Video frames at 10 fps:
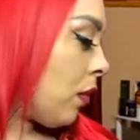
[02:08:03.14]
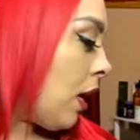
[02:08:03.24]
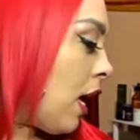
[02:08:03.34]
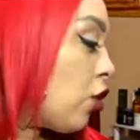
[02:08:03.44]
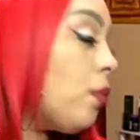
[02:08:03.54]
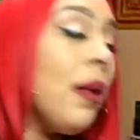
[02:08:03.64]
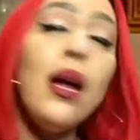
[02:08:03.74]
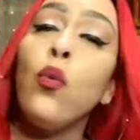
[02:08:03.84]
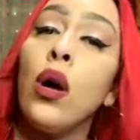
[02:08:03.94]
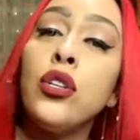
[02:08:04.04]
and you may
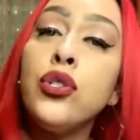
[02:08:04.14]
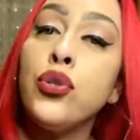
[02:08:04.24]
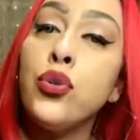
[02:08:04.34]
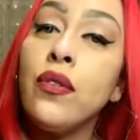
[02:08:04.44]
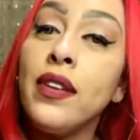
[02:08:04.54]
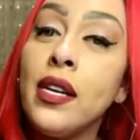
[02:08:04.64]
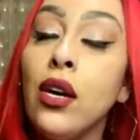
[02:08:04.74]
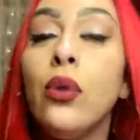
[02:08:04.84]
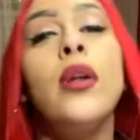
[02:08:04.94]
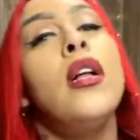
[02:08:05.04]
want to do a
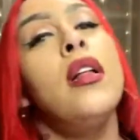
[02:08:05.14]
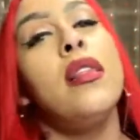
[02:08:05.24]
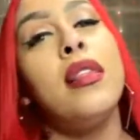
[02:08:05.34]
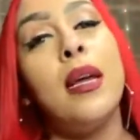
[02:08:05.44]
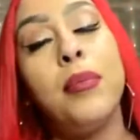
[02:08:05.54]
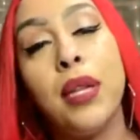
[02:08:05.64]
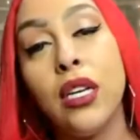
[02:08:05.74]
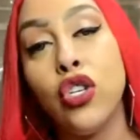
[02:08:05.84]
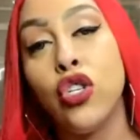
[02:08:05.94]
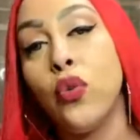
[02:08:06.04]
video, then please
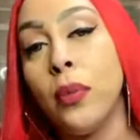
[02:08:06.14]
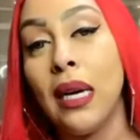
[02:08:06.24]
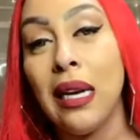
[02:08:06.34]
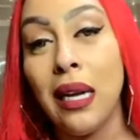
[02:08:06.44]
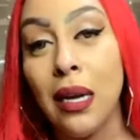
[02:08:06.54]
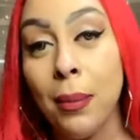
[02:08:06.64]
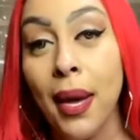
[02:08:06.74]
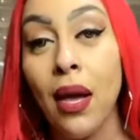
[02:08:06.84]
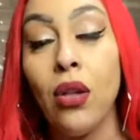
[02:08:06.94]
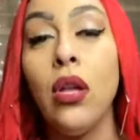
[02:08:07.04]
shoot me an
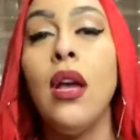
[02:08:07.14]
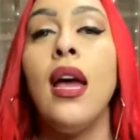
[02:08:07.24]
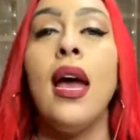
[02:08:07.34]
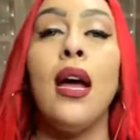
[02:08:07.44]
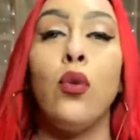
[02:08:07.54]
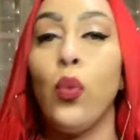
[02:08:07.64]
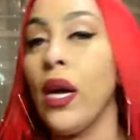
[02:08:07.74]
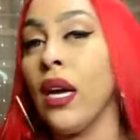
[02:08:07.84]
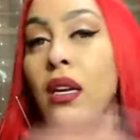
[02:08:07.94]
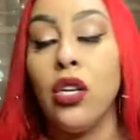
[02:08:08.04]
email and we
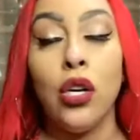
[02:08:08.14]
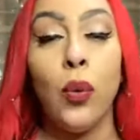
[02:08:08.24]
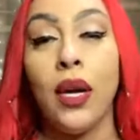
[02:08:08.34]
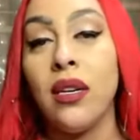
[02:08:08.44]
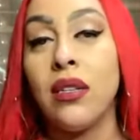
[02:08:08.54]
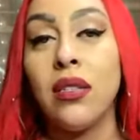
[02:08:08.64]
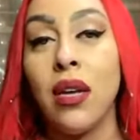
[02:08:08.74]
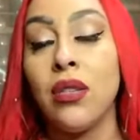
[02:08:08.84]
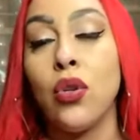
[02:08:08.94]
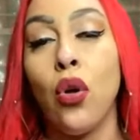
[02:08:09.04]
can, you know, we can
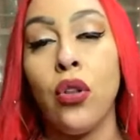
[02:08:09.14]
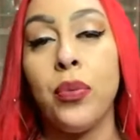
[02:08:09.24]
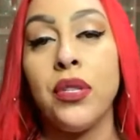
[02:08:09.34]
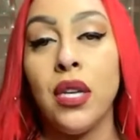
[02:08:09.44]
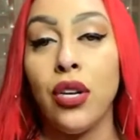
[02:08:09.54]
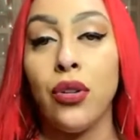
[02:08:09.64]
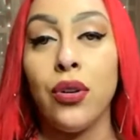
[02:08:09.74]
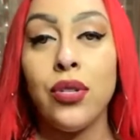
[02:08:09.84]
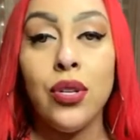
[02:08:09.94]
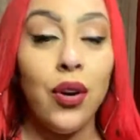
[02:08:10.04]
discuss all the
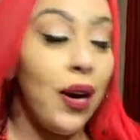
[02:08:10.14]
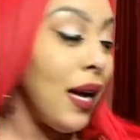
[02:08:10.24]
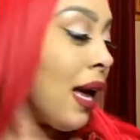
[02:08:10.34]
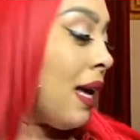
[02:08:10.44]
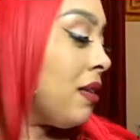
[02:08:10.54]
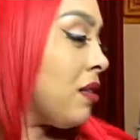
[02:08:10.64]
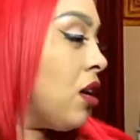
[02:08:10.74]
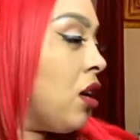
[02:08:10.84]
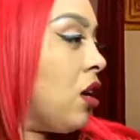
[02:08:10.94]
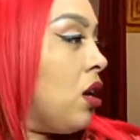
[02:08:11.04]
particulars. All right, guys.
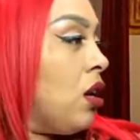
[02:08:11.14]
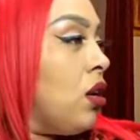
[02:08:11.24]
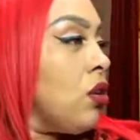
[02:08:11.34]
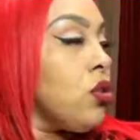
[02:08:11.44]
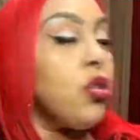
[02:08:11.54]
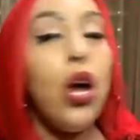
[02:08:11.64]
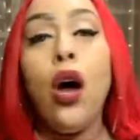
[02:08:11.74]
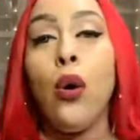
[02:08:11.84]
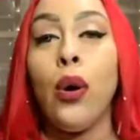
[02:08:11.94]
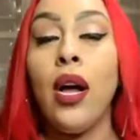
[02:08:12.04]
So